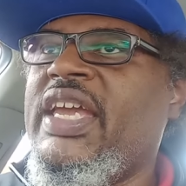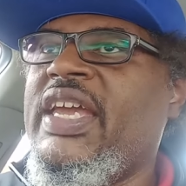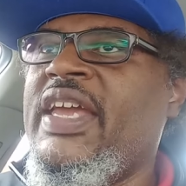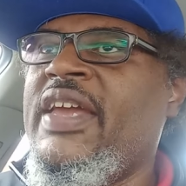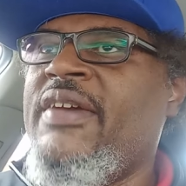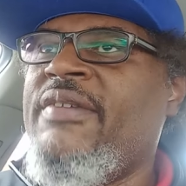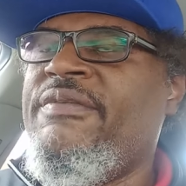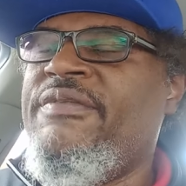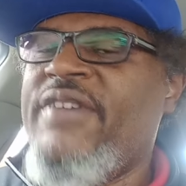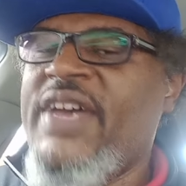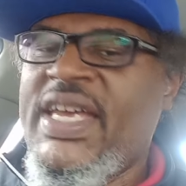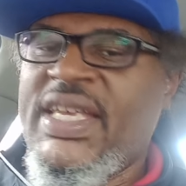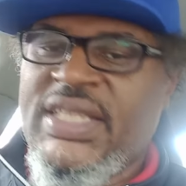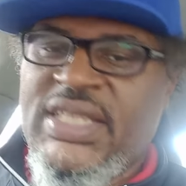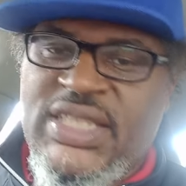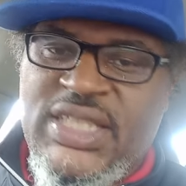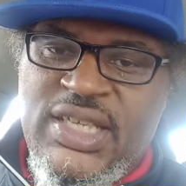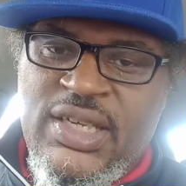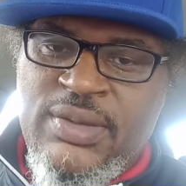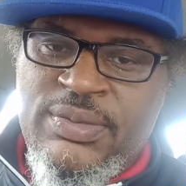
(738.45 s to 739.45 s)

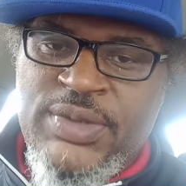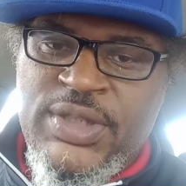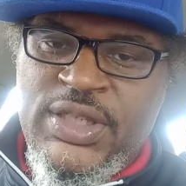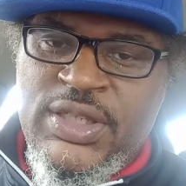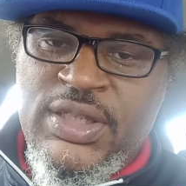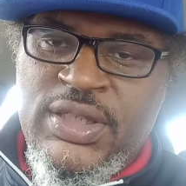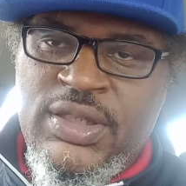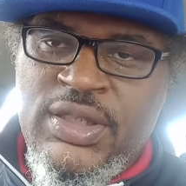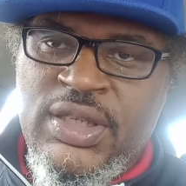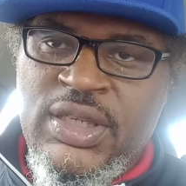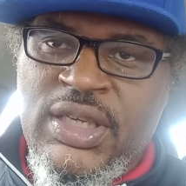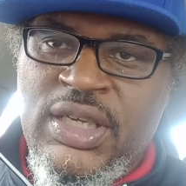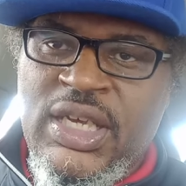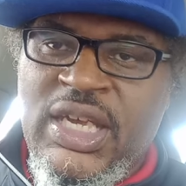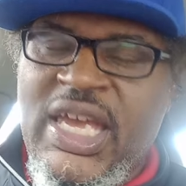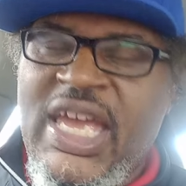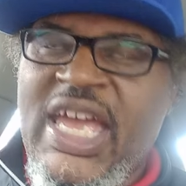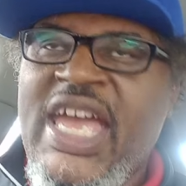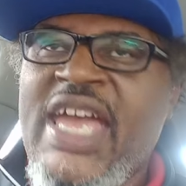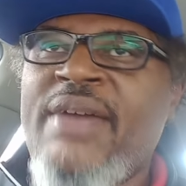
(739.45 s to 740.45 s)
Invest something
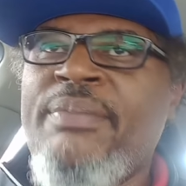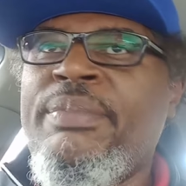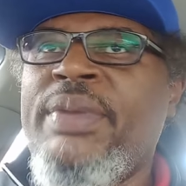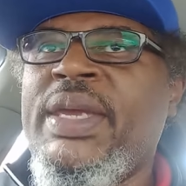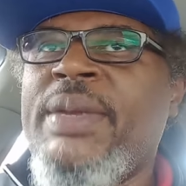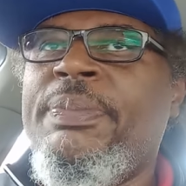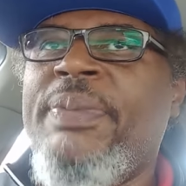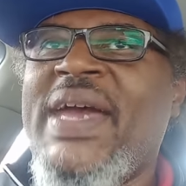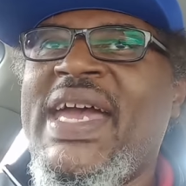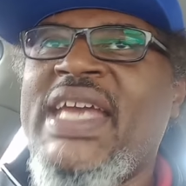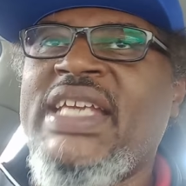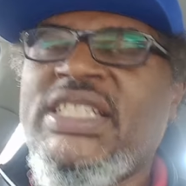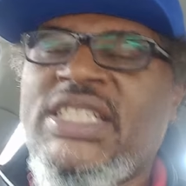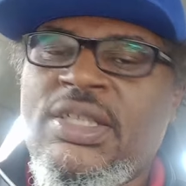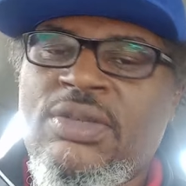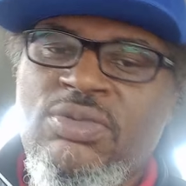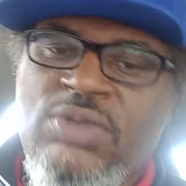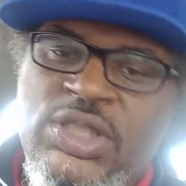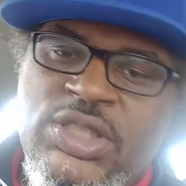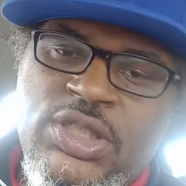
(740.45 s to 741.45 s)
and be
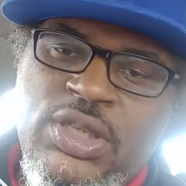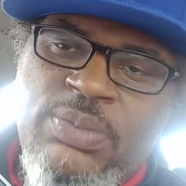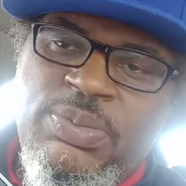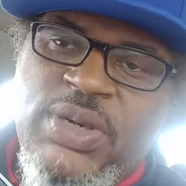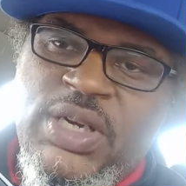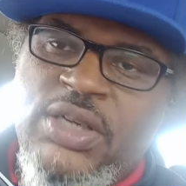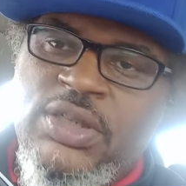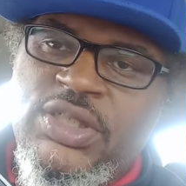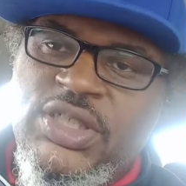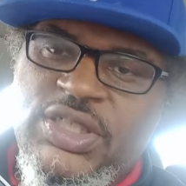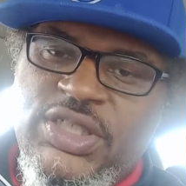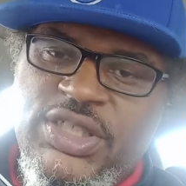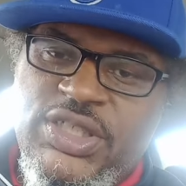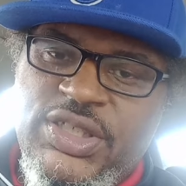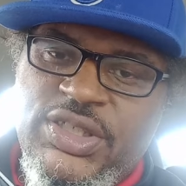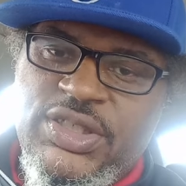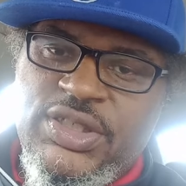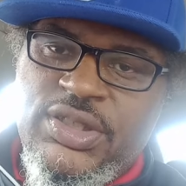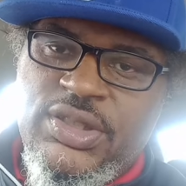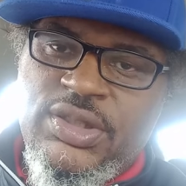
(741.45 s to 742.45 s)
patient with your
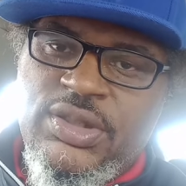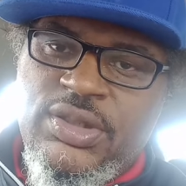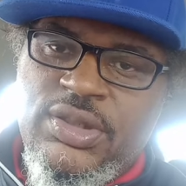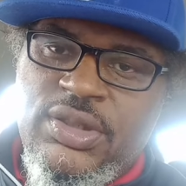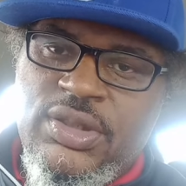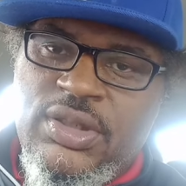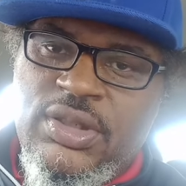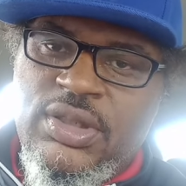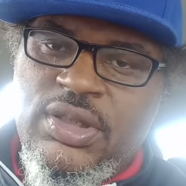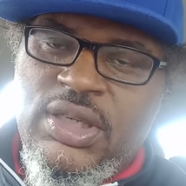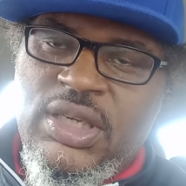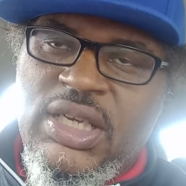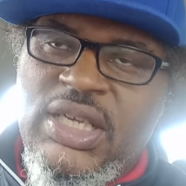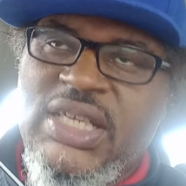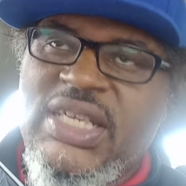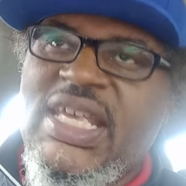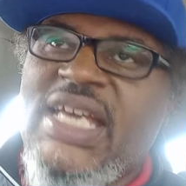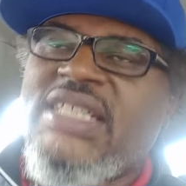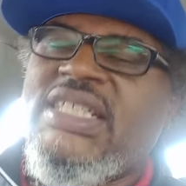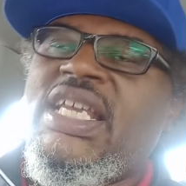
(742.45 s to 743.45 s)
purchases.
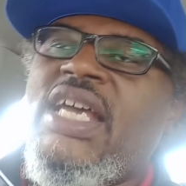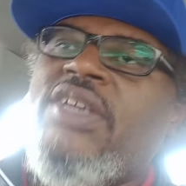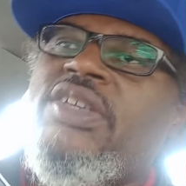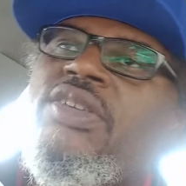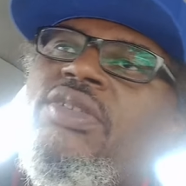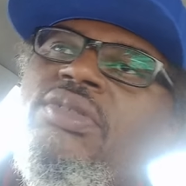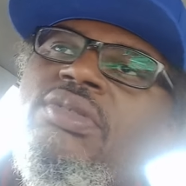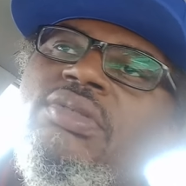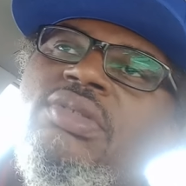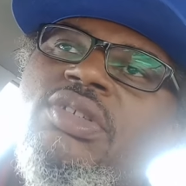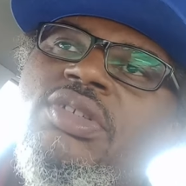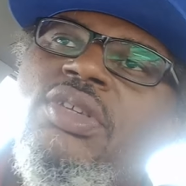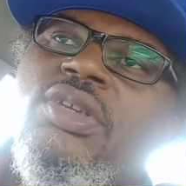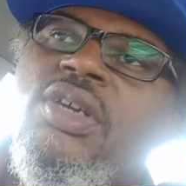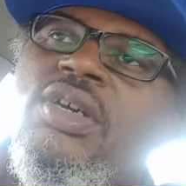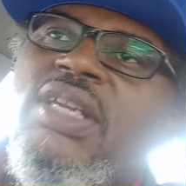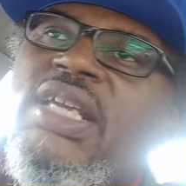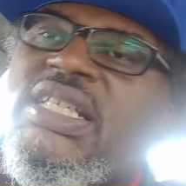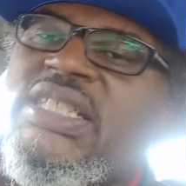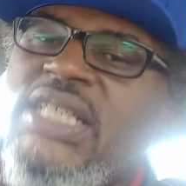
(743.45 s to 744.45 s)
That's how you
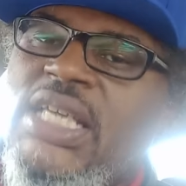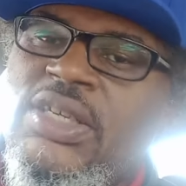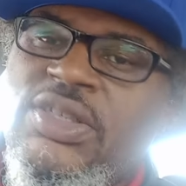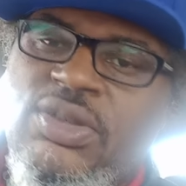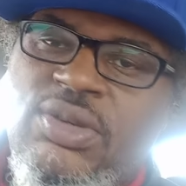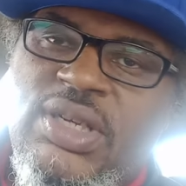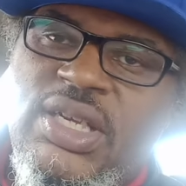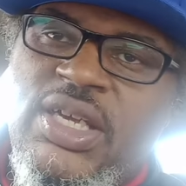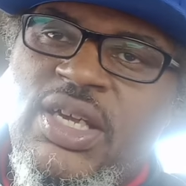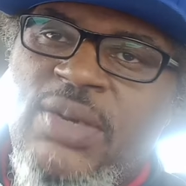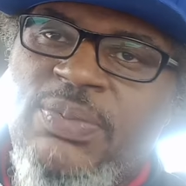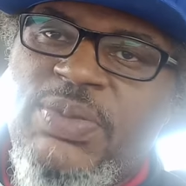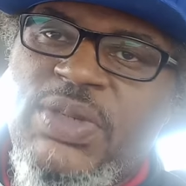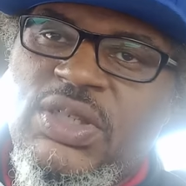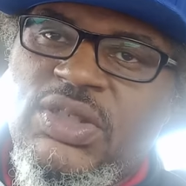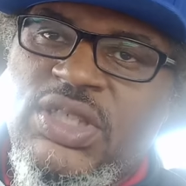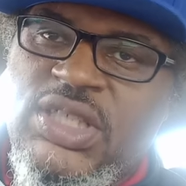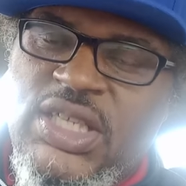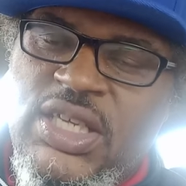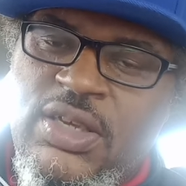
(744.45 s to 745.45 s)
can help
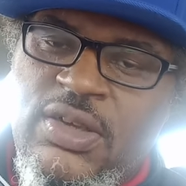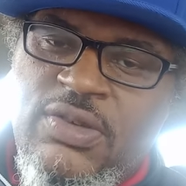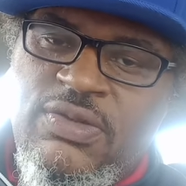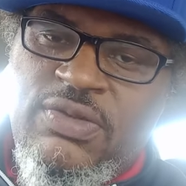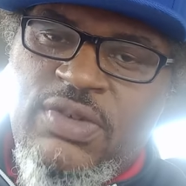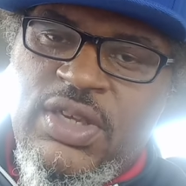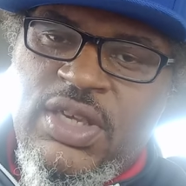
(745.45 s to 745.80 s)
yourself,